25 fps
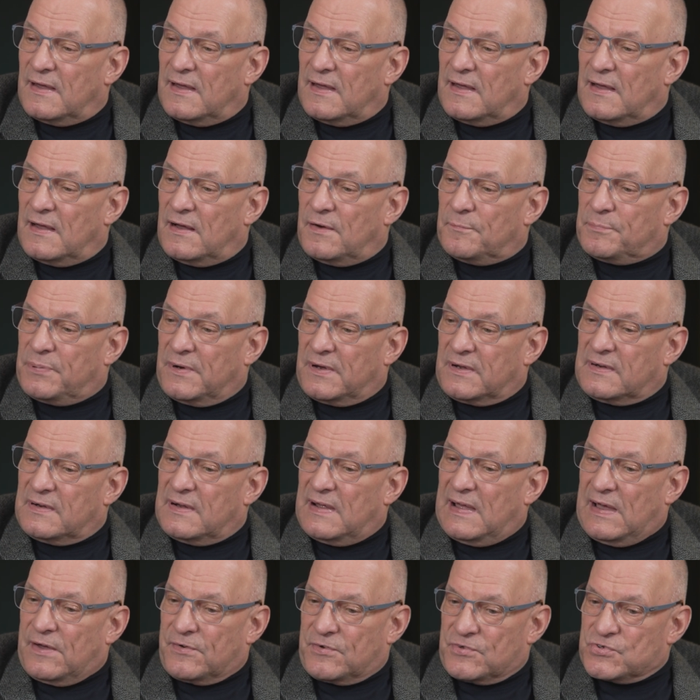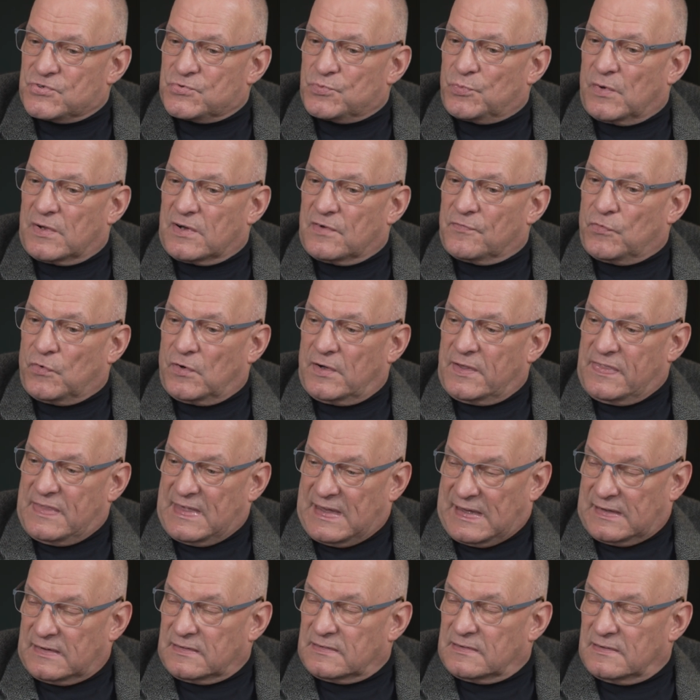but how does one avoid
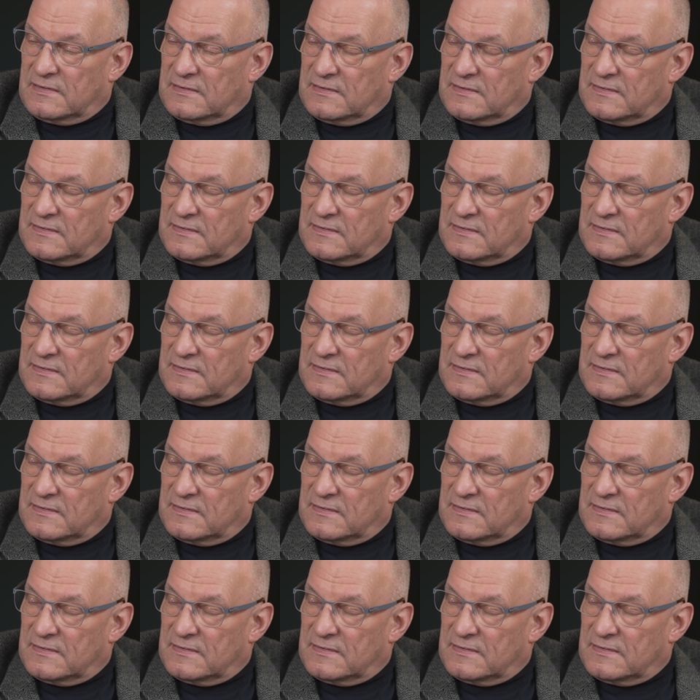that?